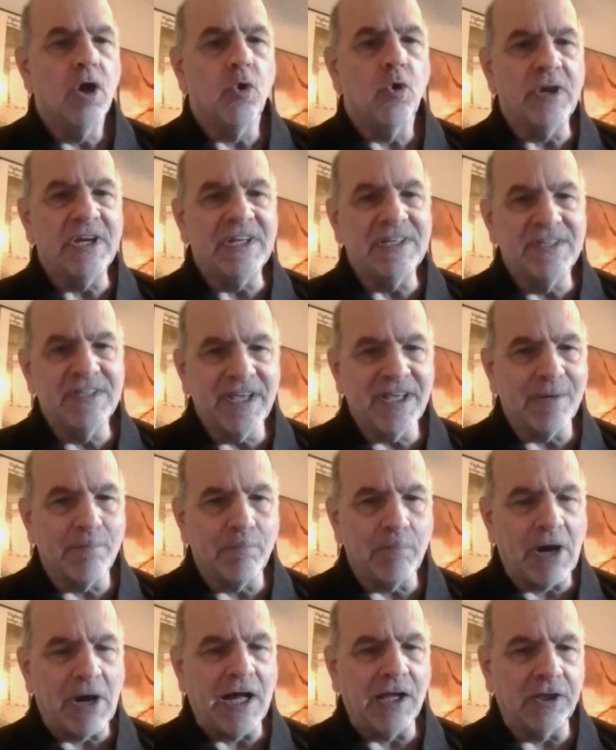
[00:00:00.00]
We did
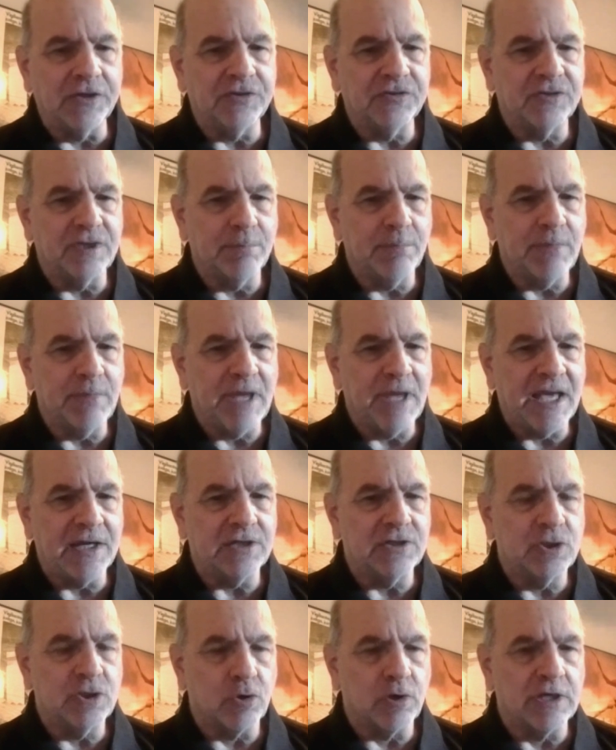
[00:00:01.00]
abolish the
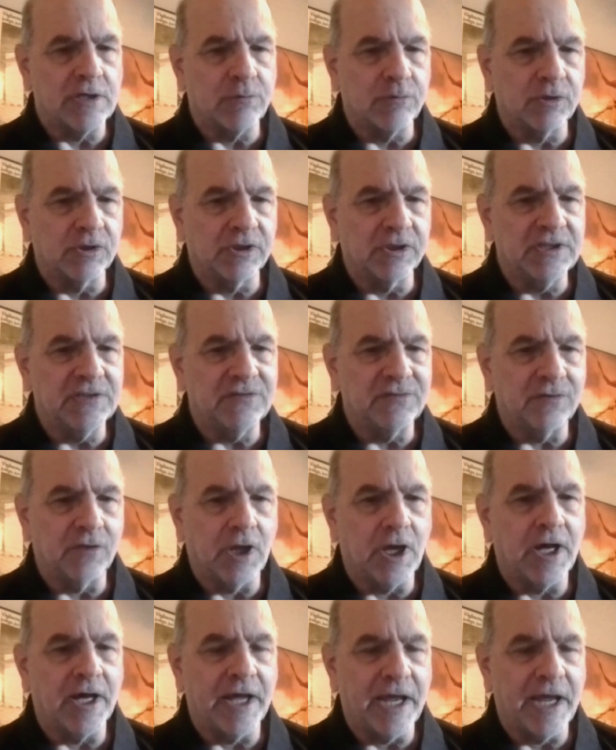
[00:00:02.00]
mandatory release law